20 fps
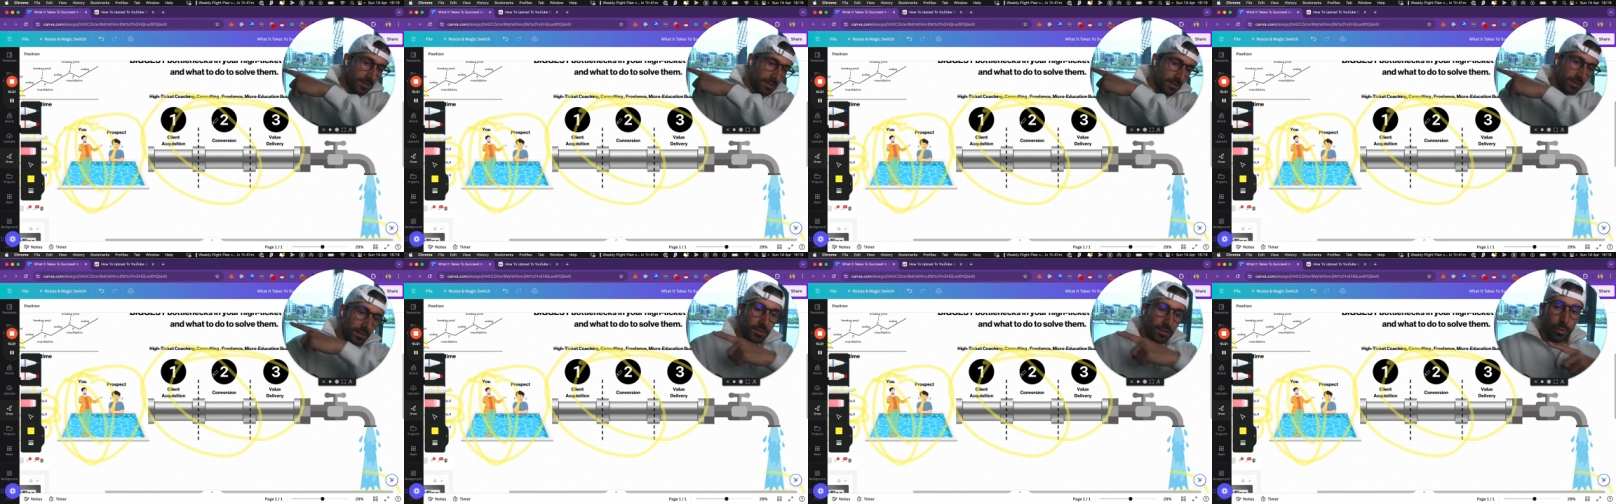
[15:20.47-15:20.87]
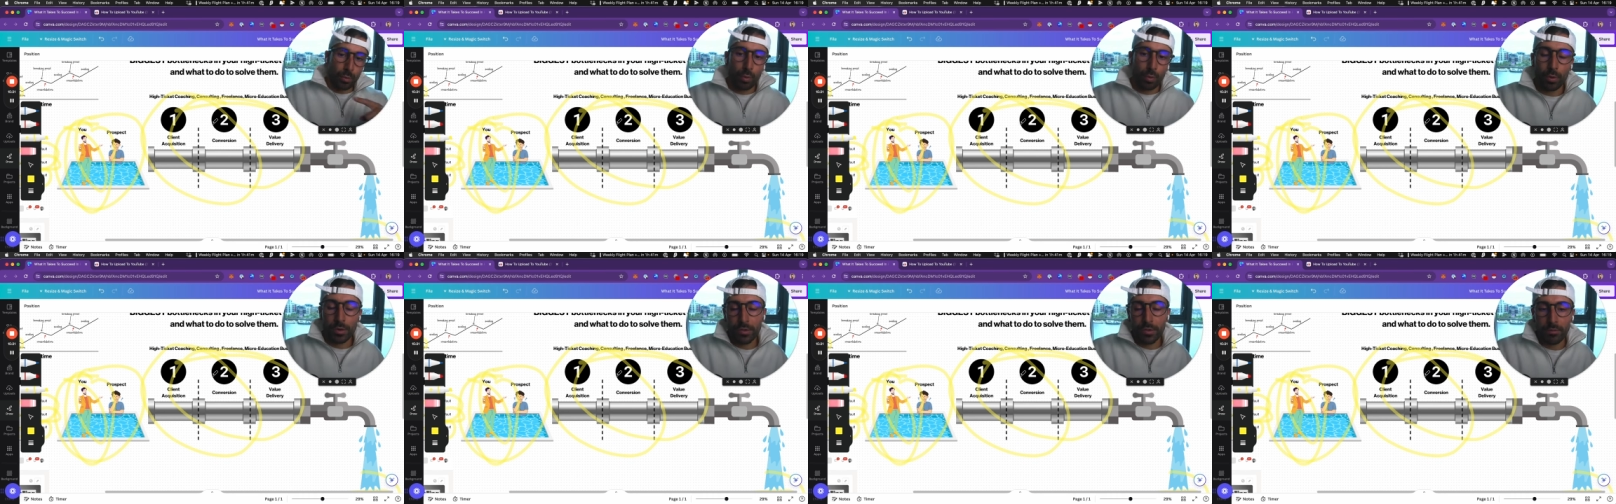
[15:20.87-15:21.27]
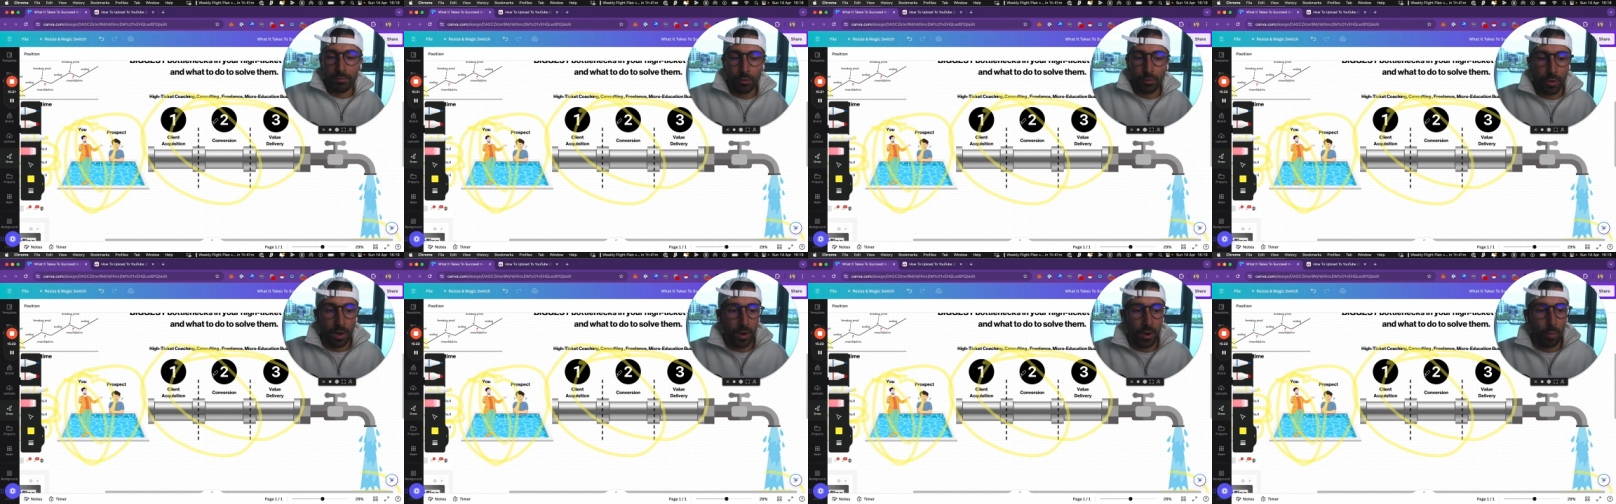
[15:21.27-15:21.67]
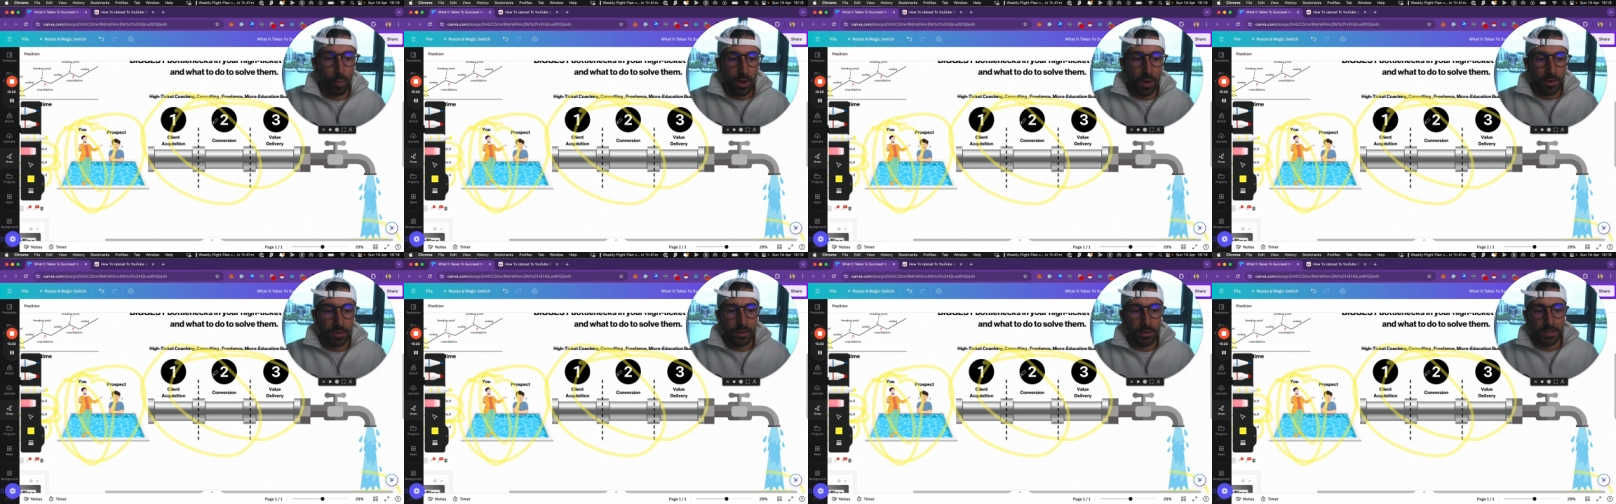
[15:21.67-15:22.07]
to walk you through our
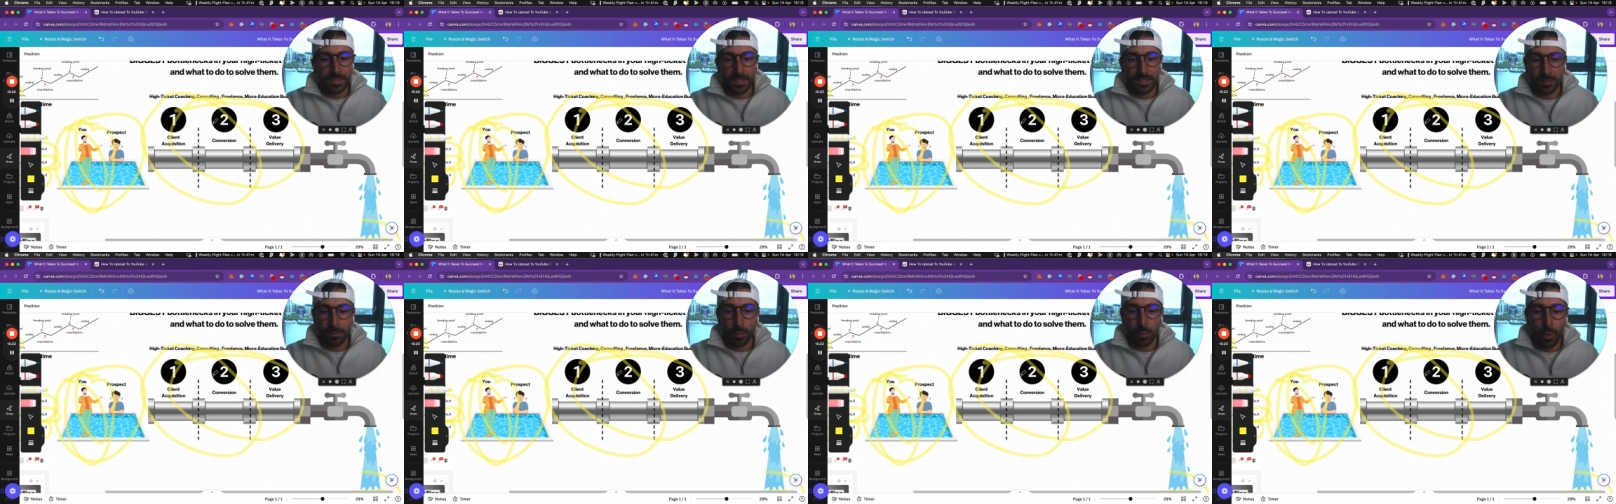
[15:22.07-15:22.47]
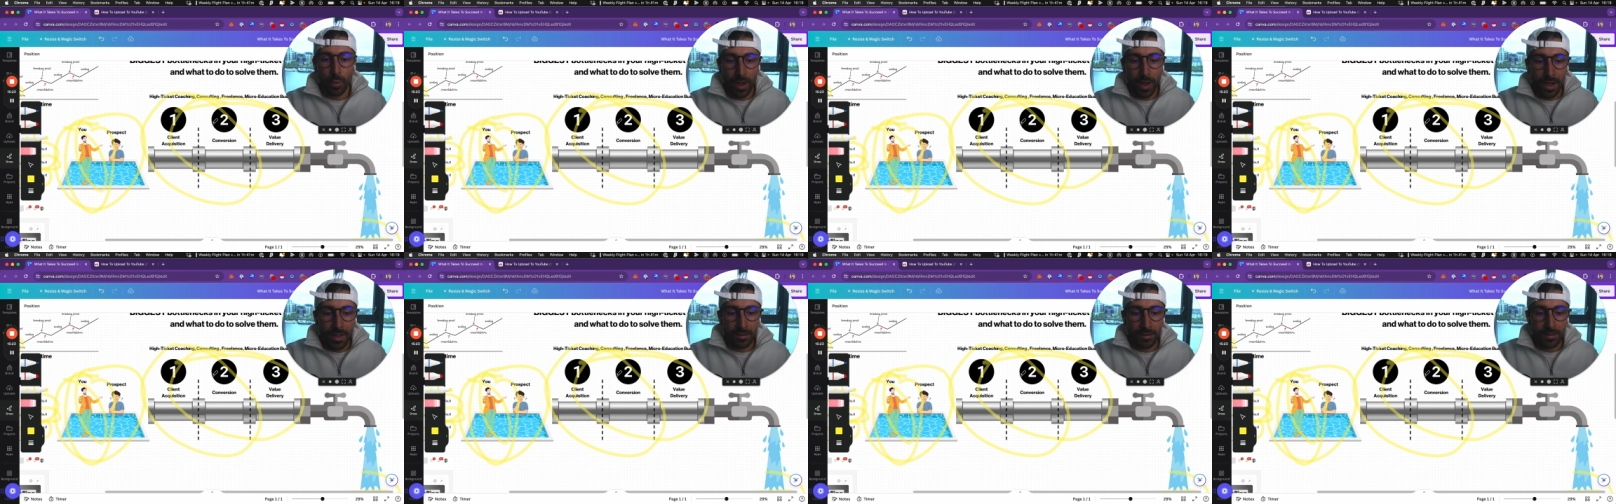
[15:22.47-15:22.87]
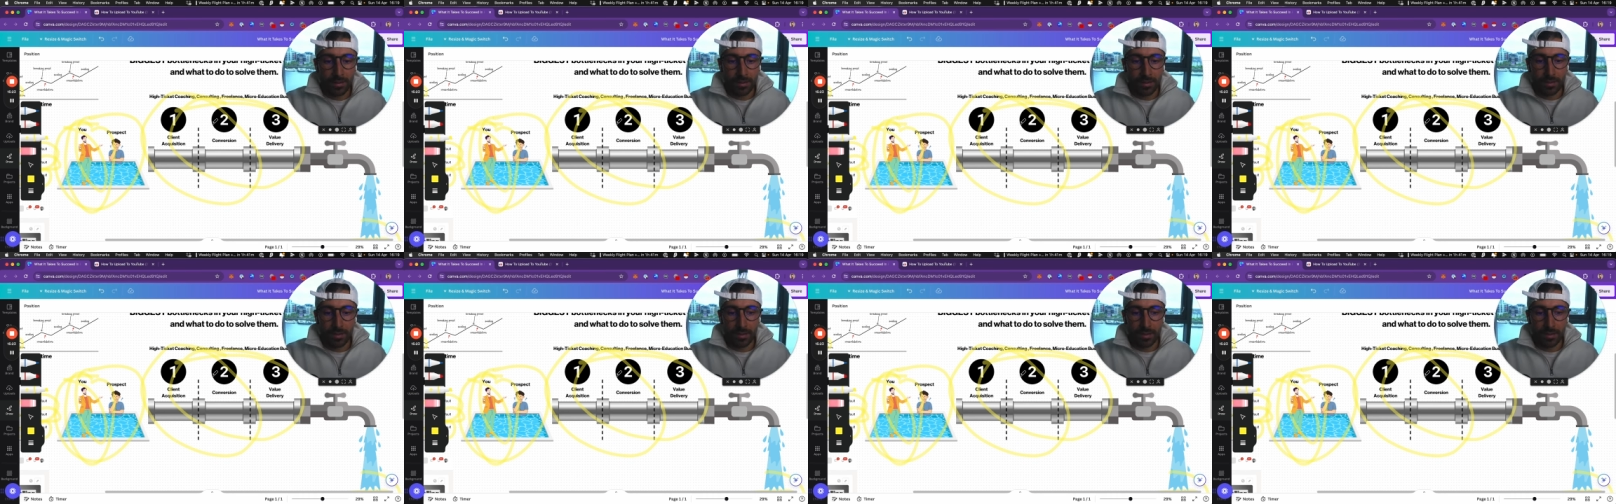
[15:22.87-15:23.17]
one simple ad